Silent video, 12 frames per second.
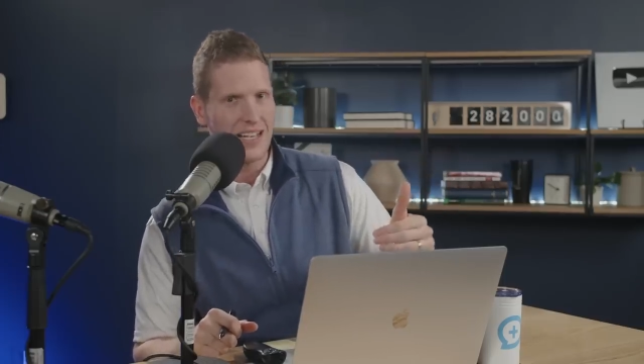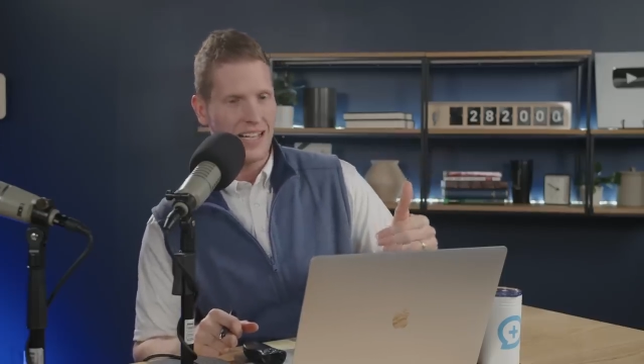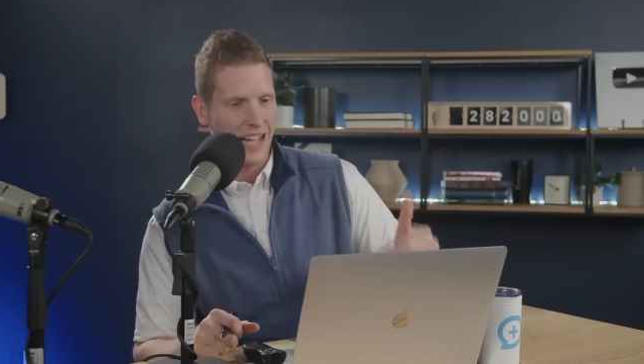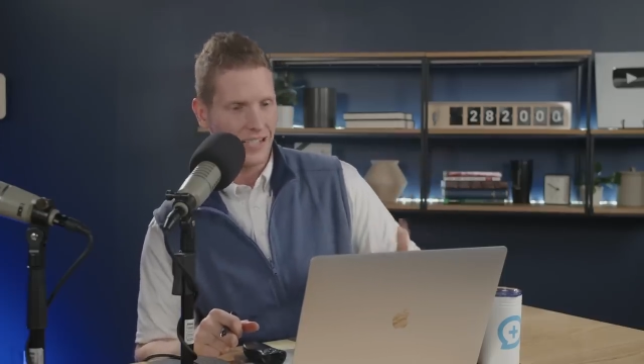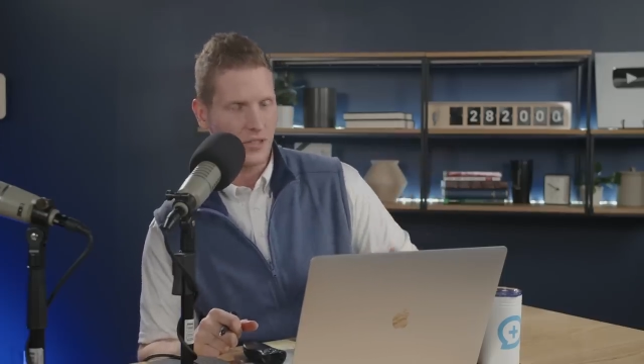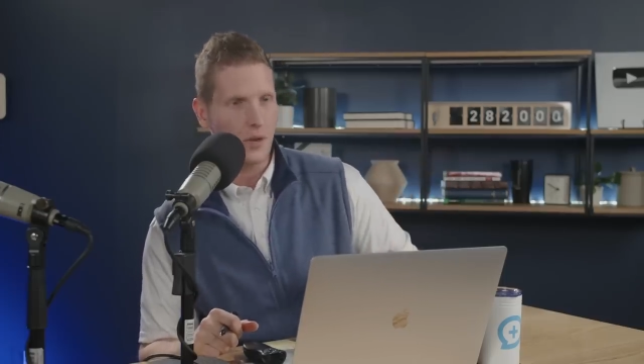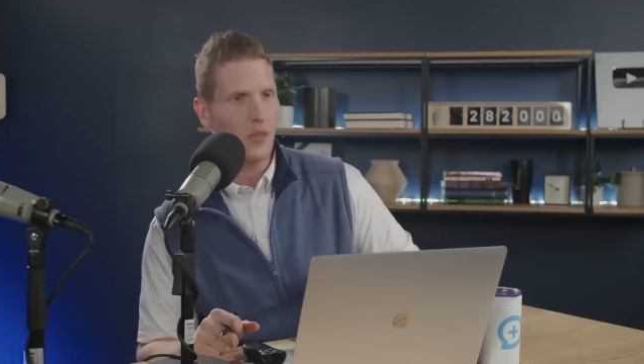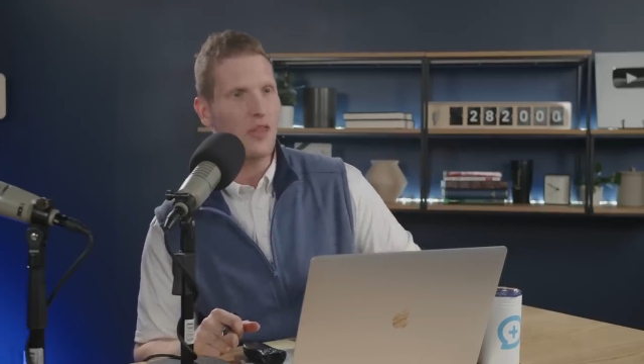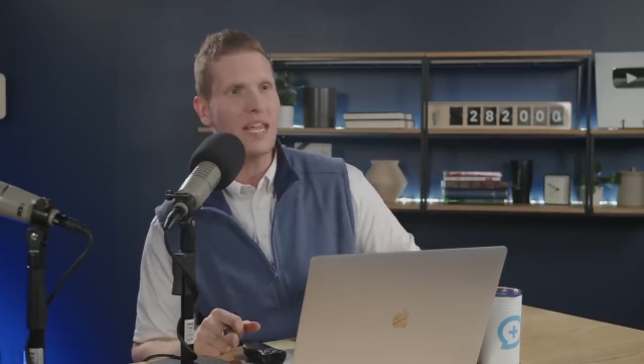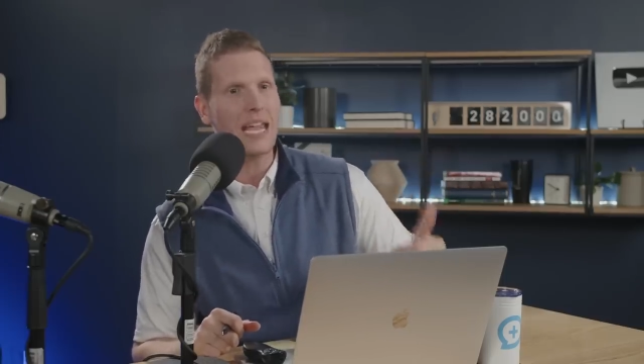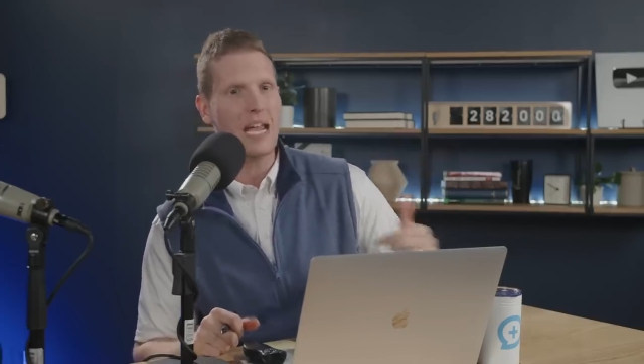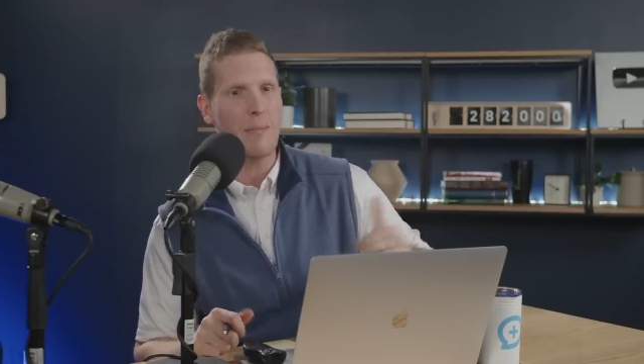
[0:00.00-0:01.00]
and start
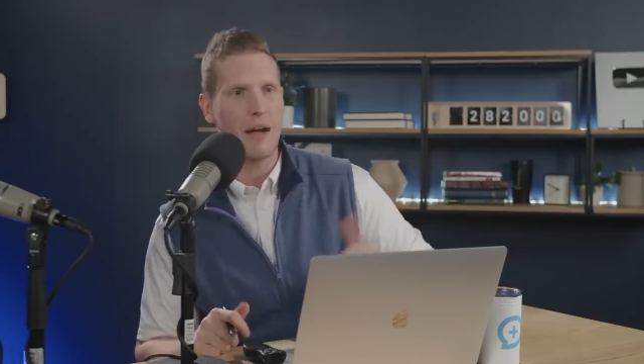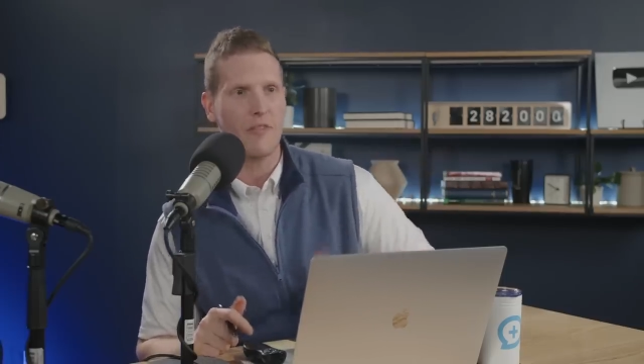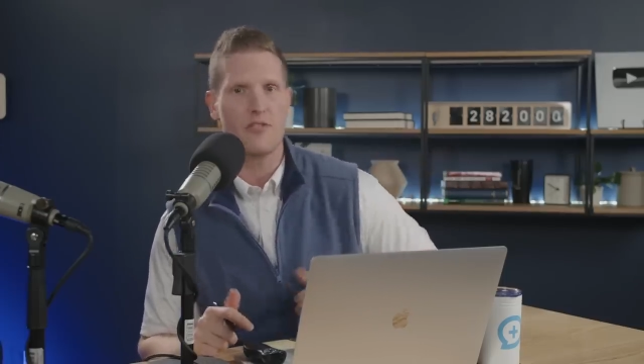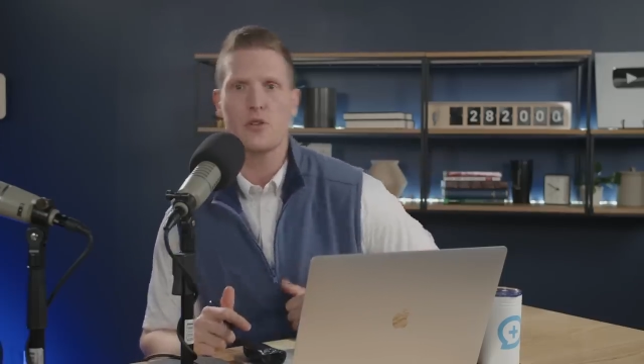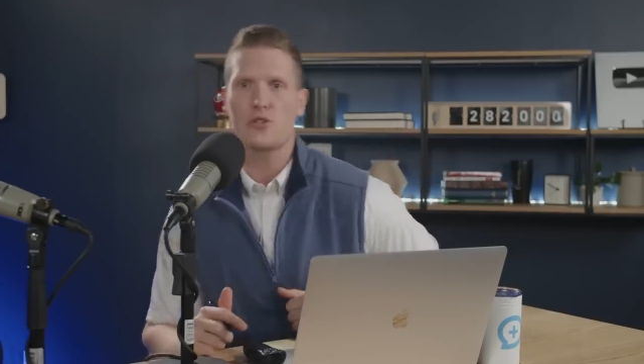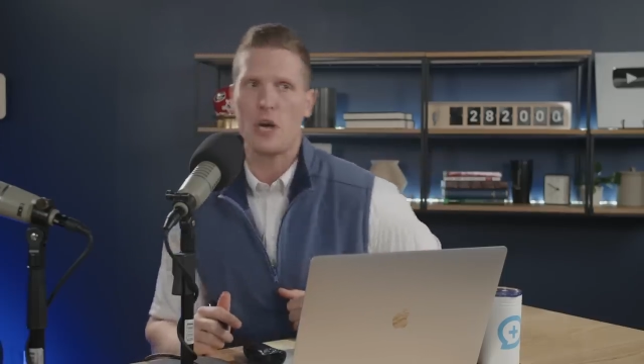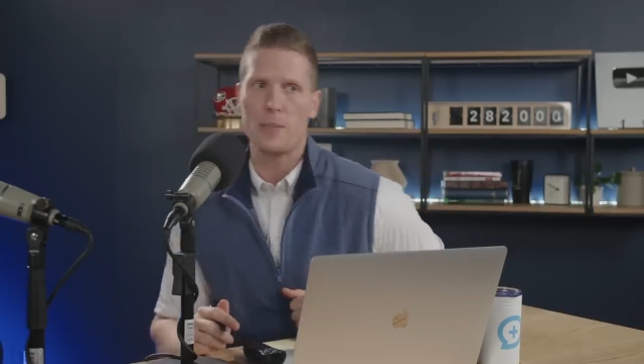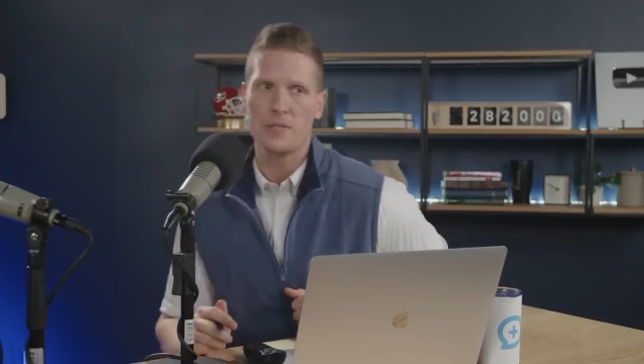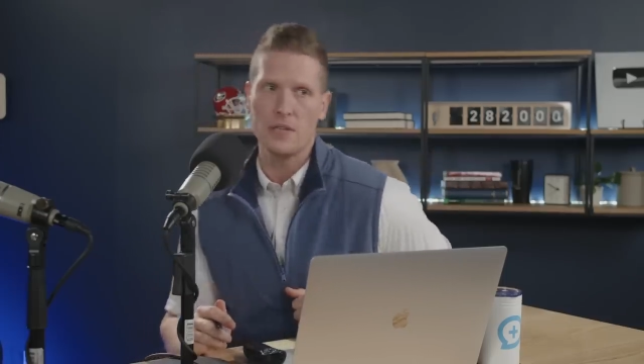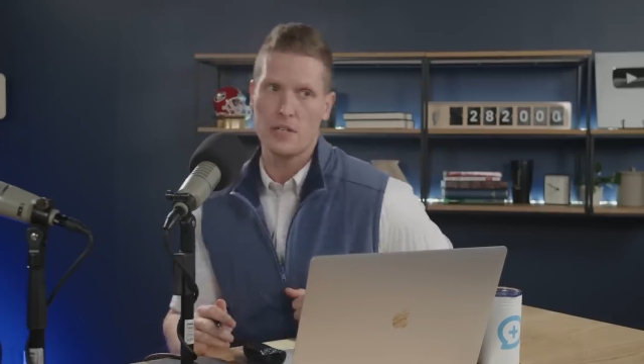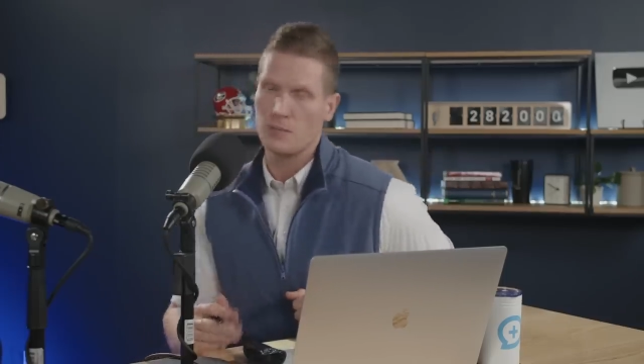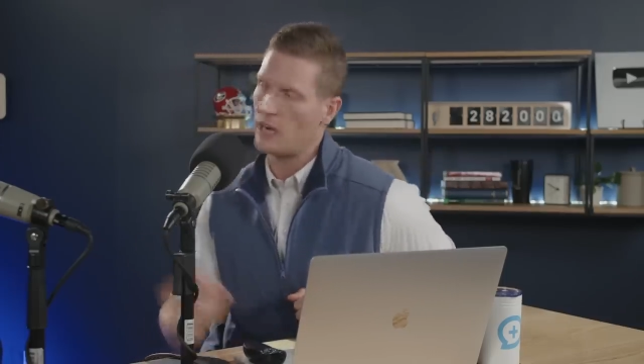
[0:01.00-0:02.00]
thinking about future
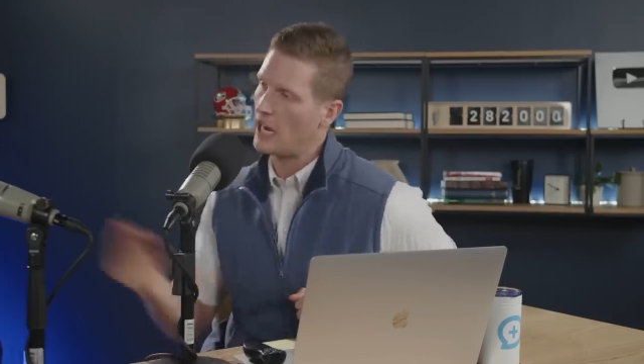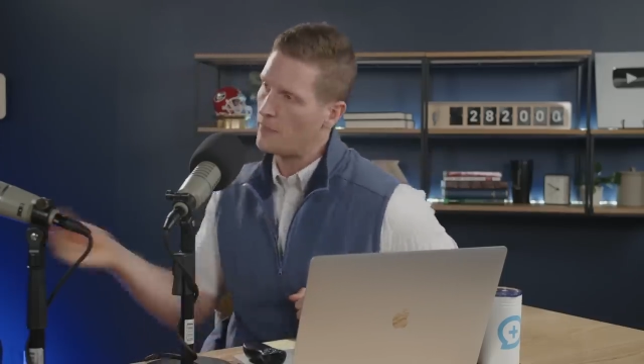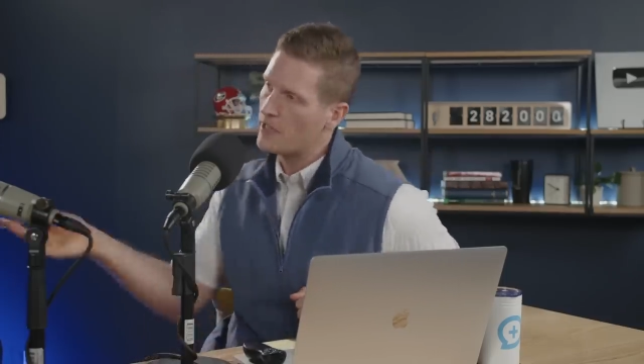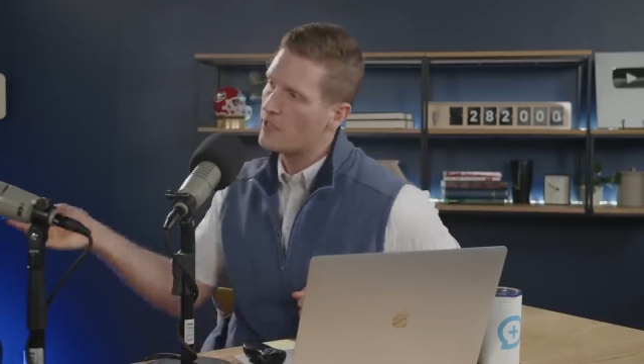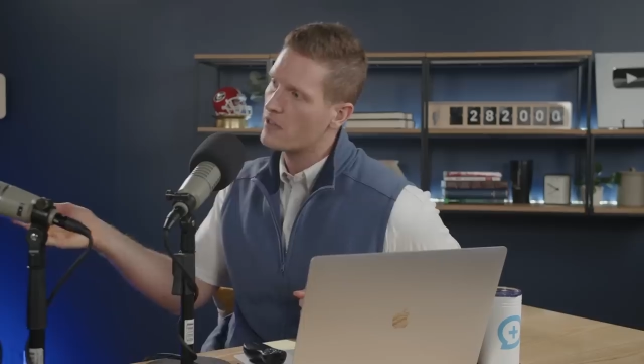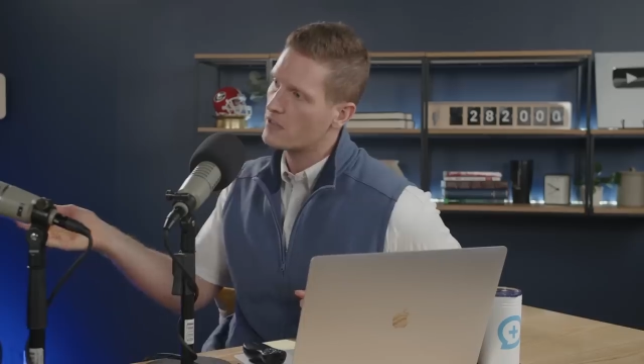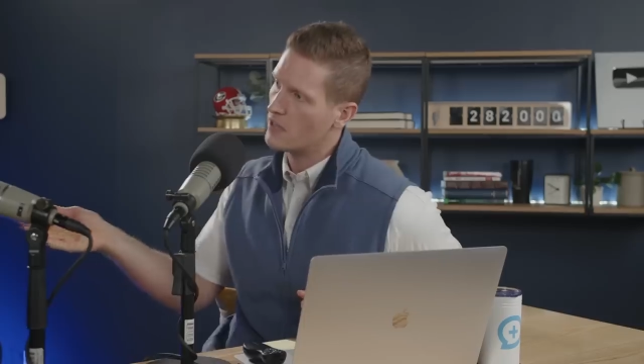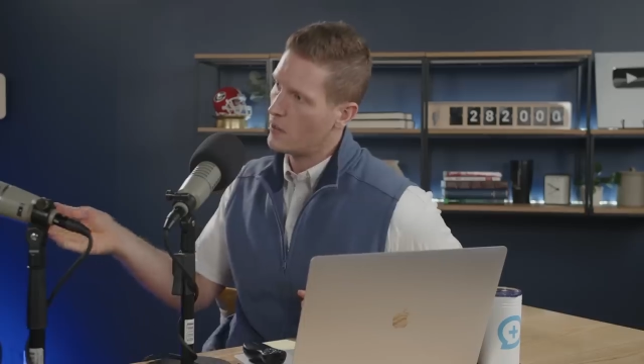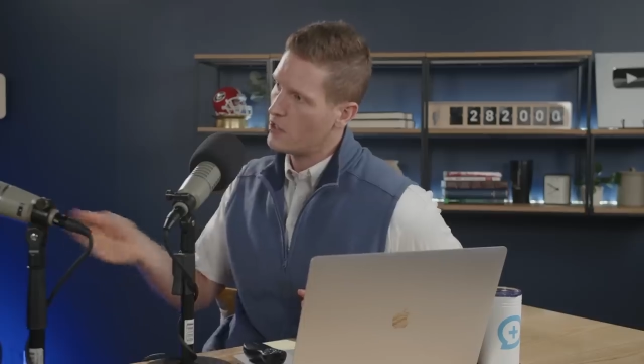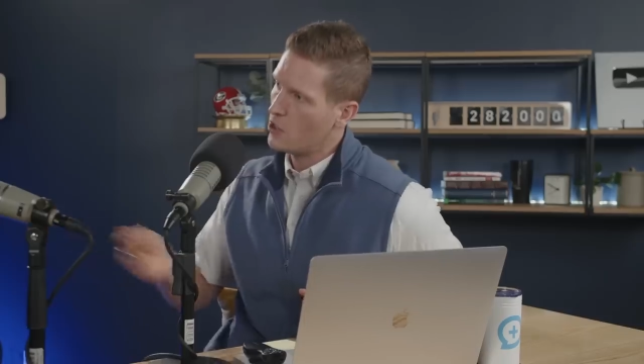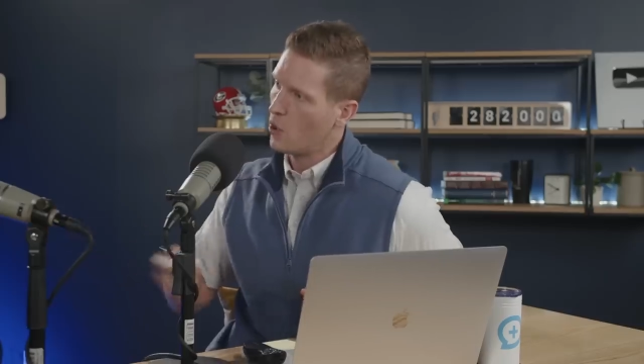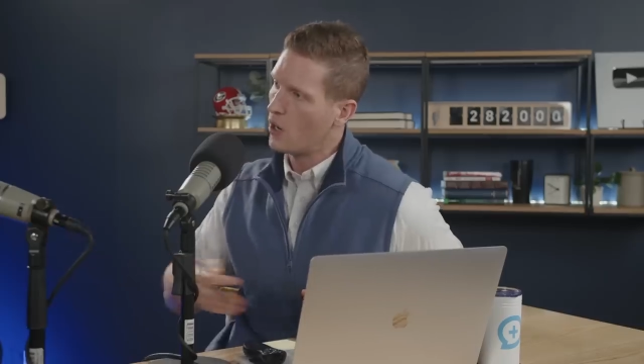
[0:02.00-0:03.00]
opportunities. Brian, I'd be curious to know in
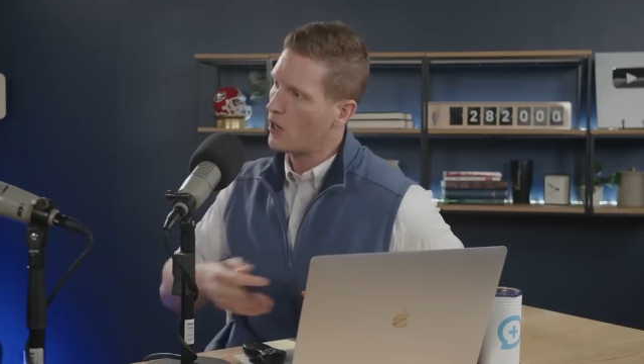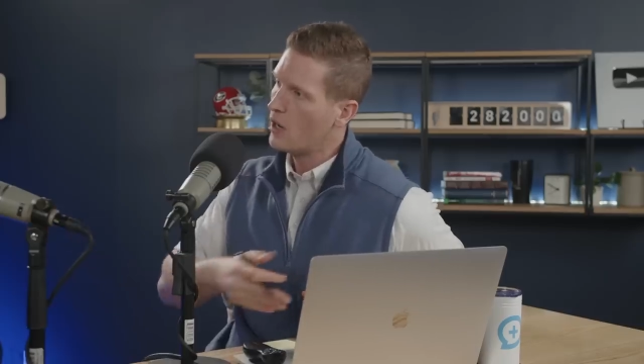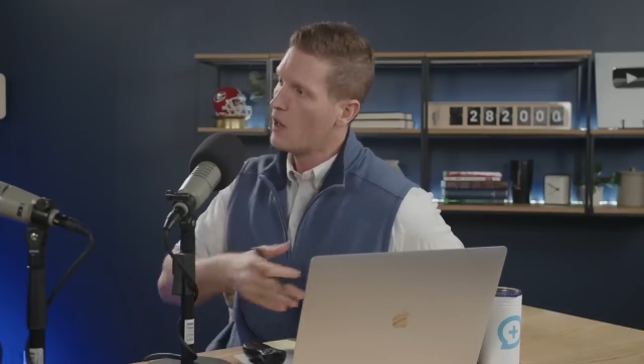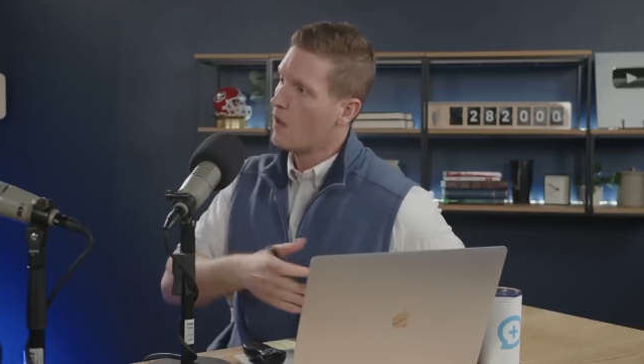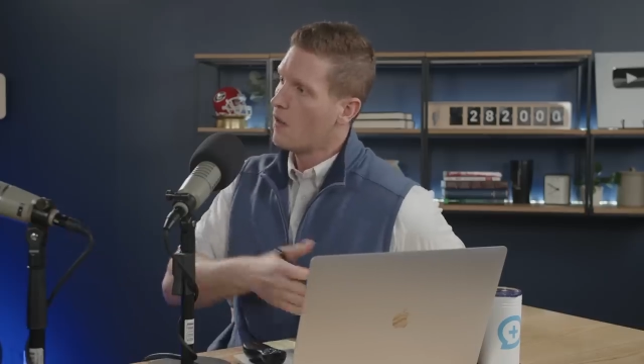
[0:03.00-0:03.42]
your